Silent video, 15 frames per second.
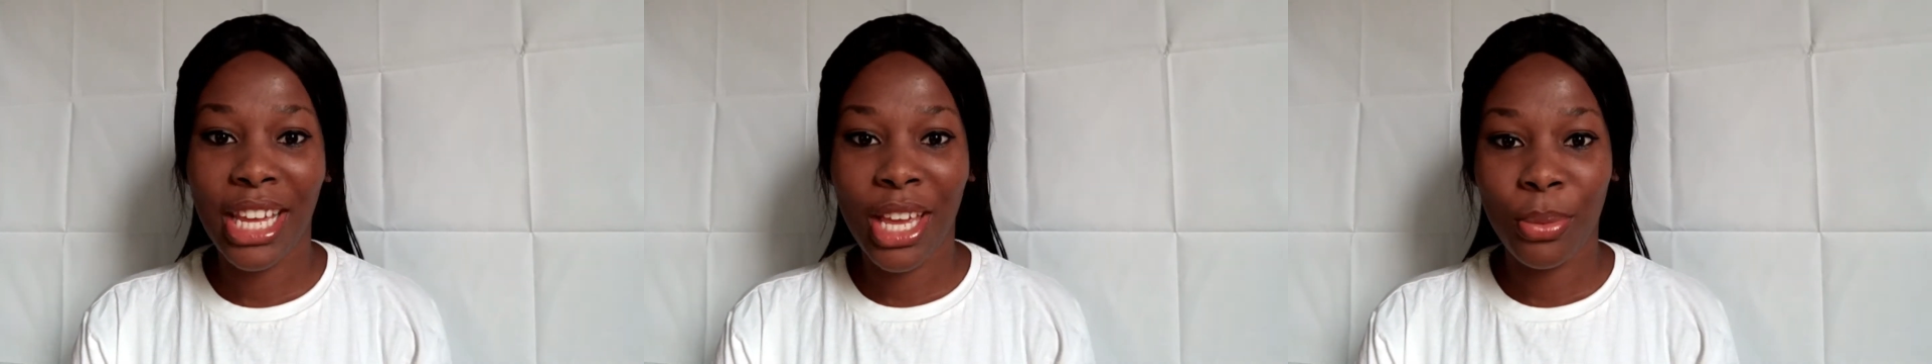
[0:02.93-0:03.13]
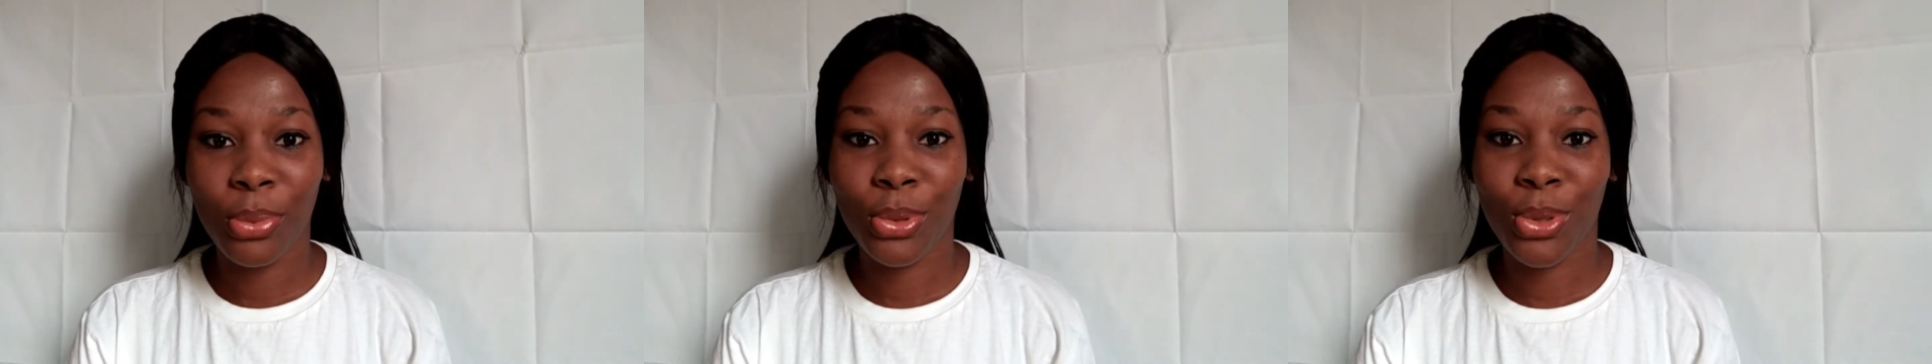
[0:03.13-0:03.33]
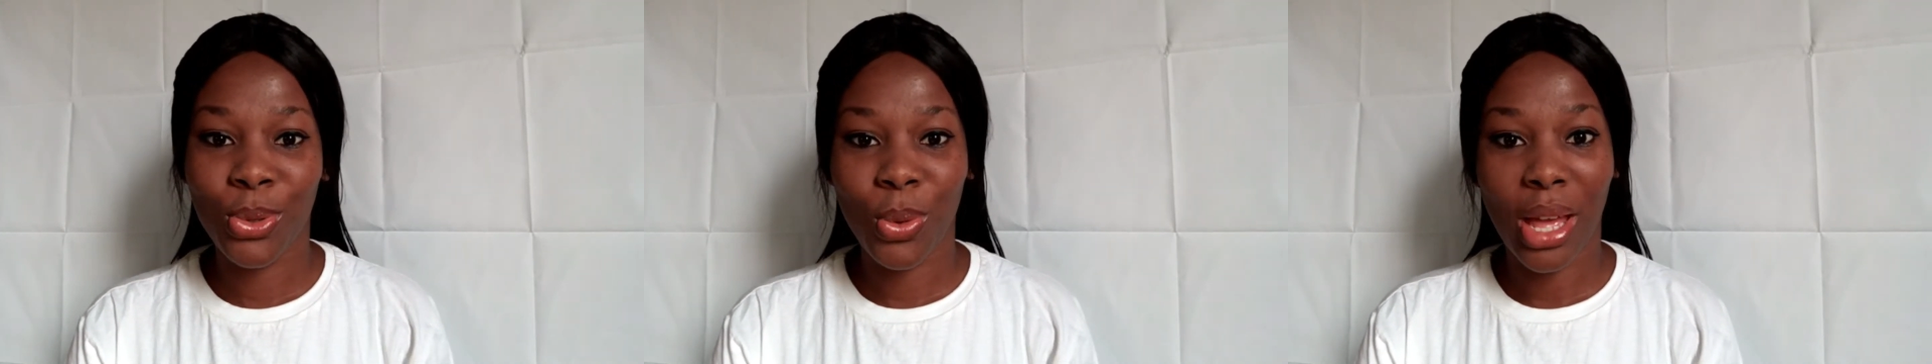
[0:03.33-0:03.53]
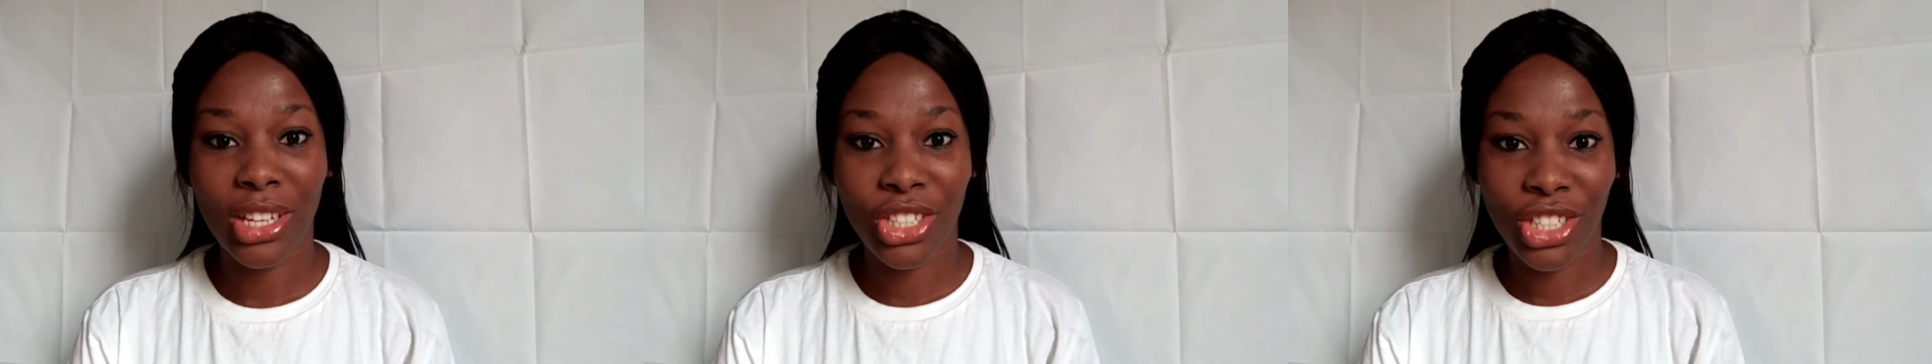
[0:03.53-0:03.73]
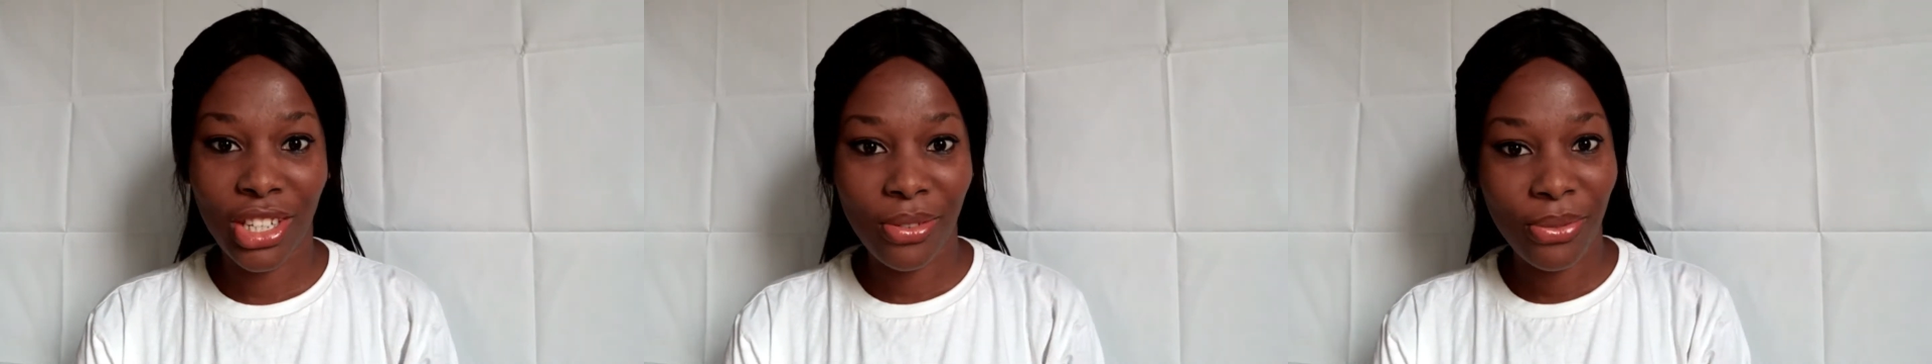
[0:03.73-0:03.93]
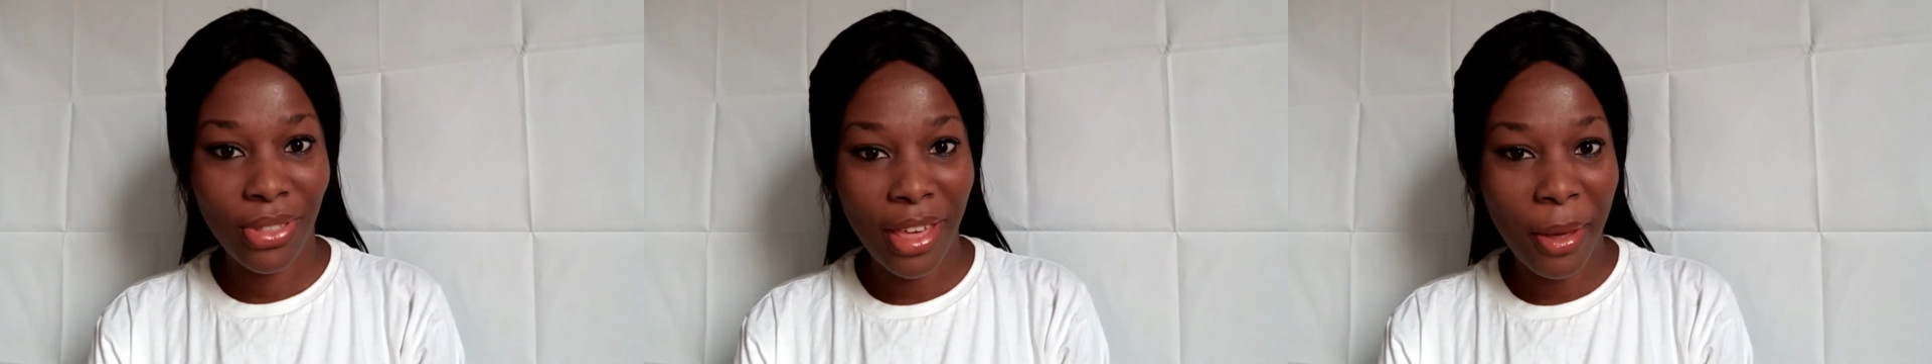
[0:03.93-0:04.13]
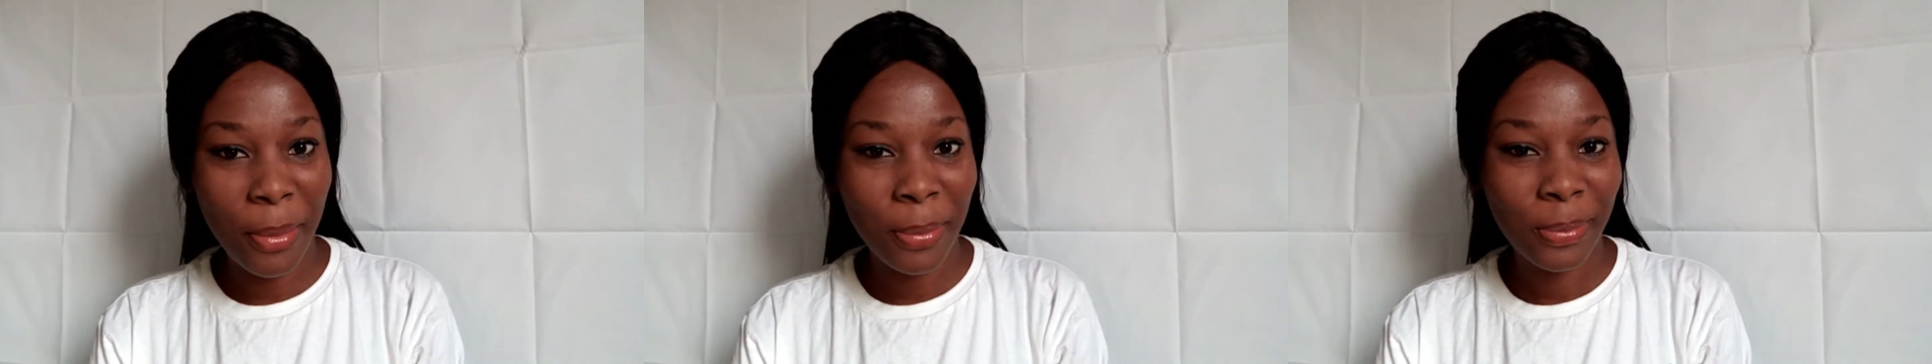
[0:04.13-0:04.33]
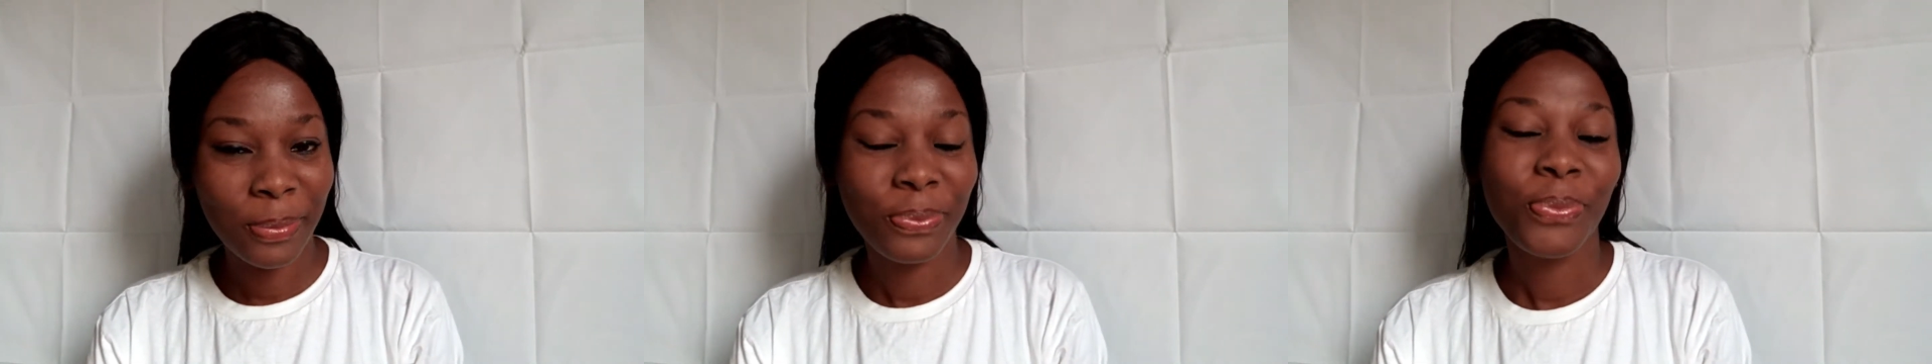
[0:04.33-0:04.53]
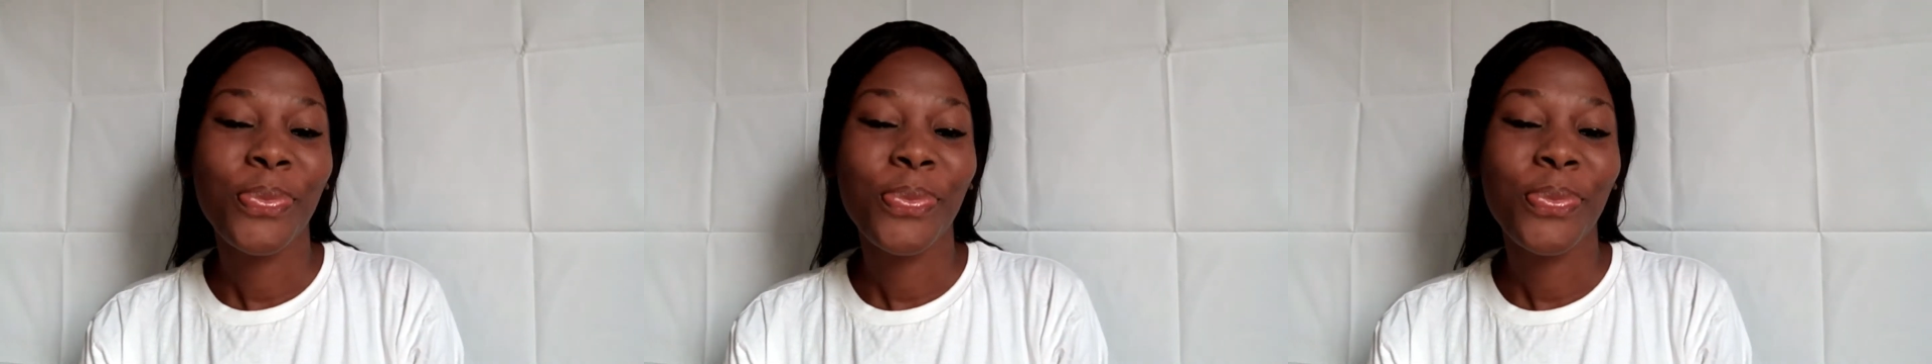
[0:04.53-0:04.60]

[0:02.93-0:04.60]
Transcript: able to achieve them?